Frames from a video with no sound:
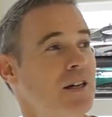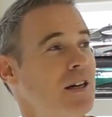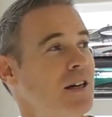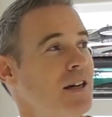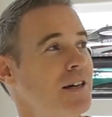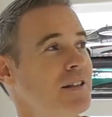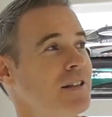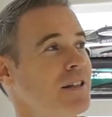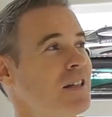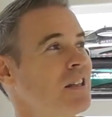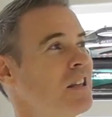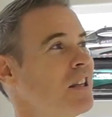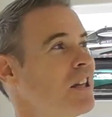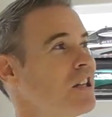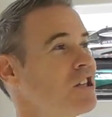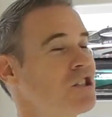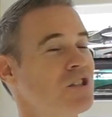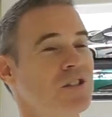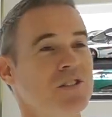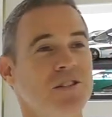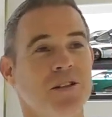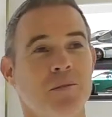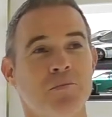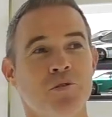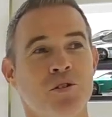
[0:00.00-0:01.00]
Uh, the
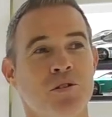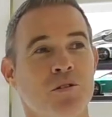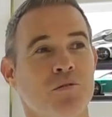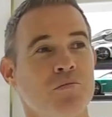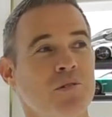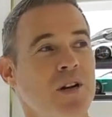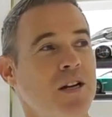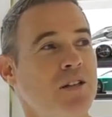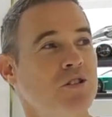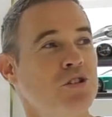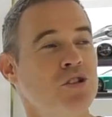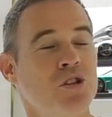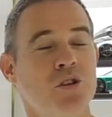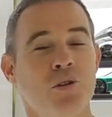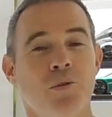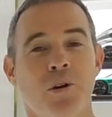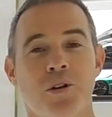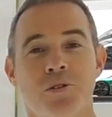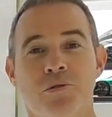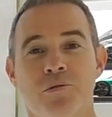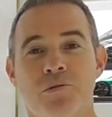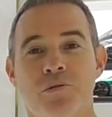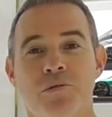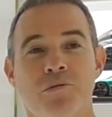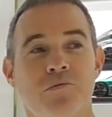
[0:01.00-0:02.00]
collection's up to around
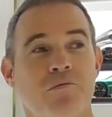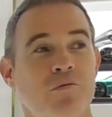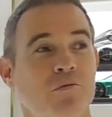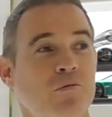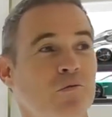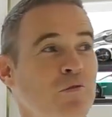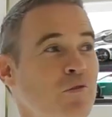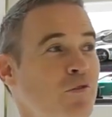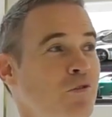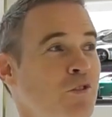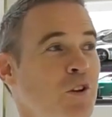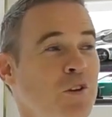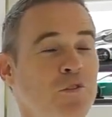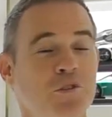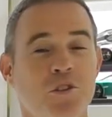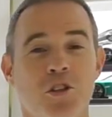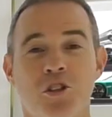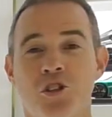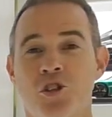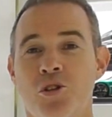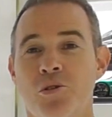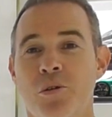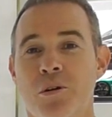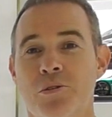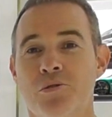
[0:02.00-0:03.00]

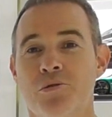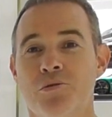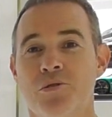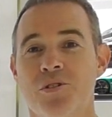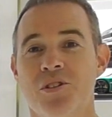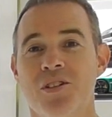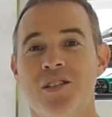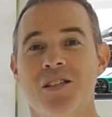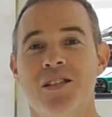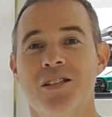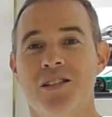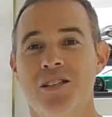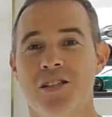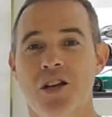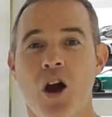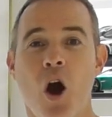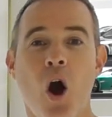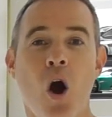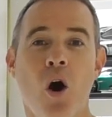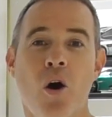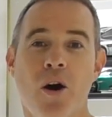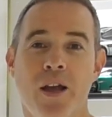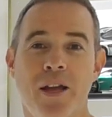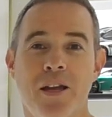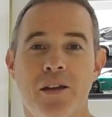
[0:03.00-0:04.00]
250, 260
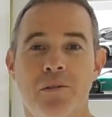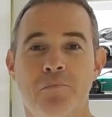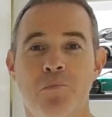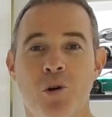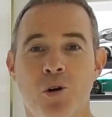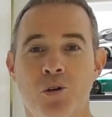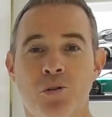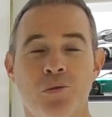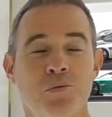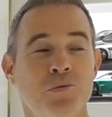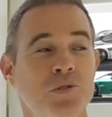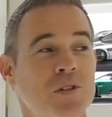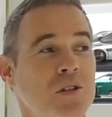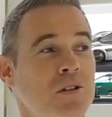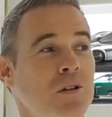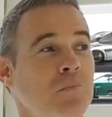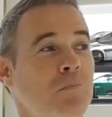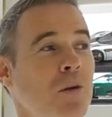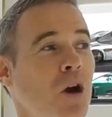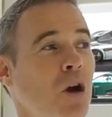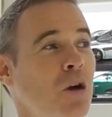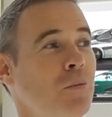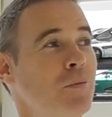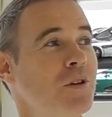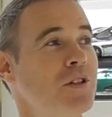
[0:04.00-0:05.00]
high-end models at the
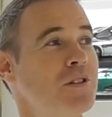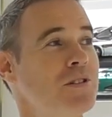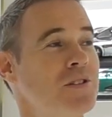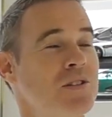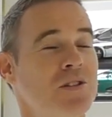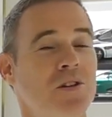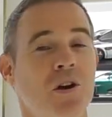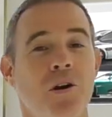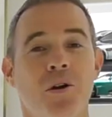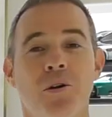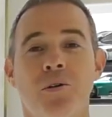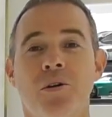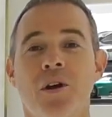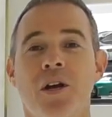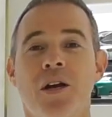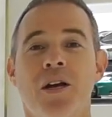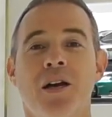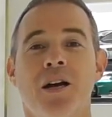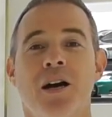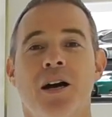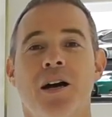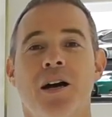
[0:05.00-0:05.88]
moment, so